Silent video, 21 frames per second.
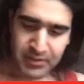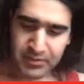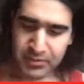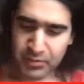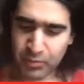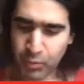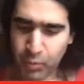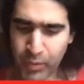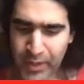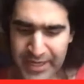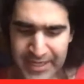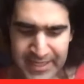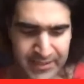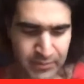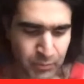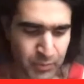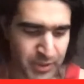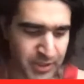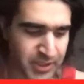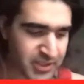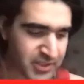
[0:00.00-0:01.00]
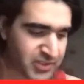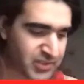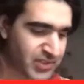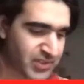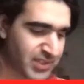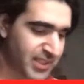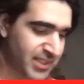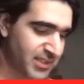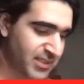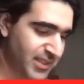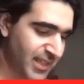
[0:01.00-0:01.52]
the way it
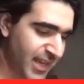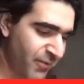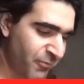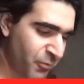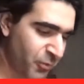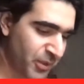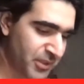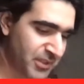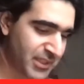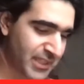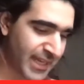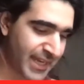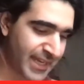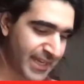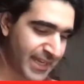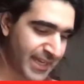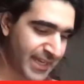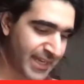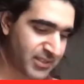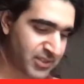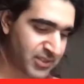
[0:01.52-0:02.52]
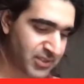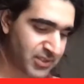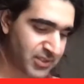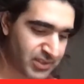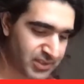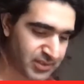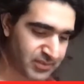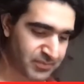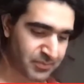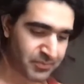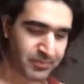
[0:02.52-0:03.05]
works is everyone gets
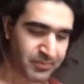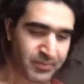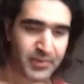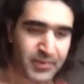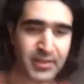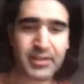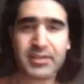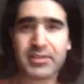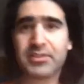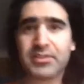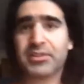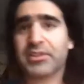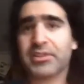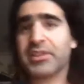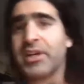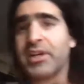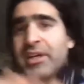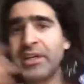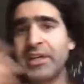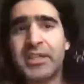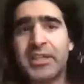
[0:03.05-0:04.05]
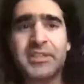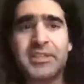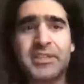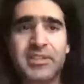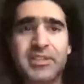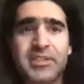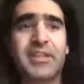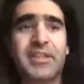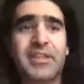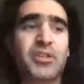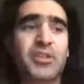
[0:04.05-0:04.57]
their
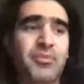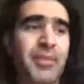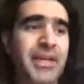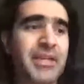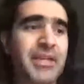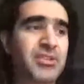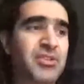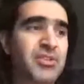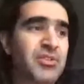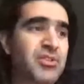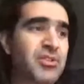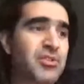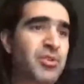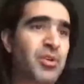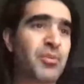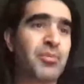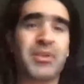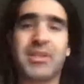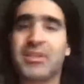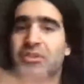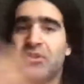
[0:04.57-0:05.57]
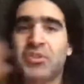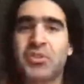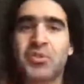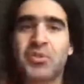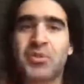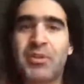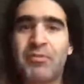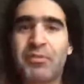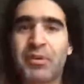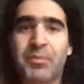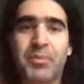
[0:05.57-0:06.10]
cards like you might normally
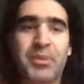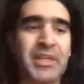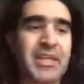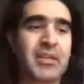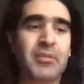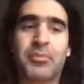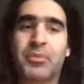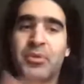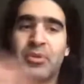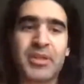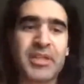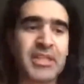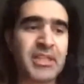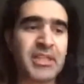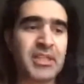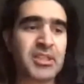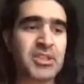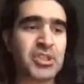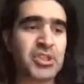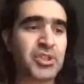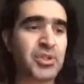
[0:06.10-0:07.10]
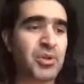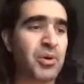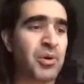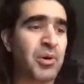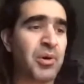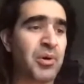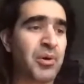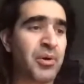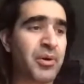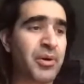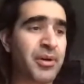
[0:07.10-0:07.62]
do if you're playing bridge
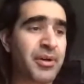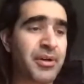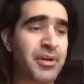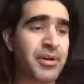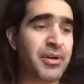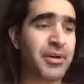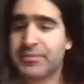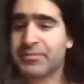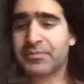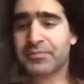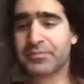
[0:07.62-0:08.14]
or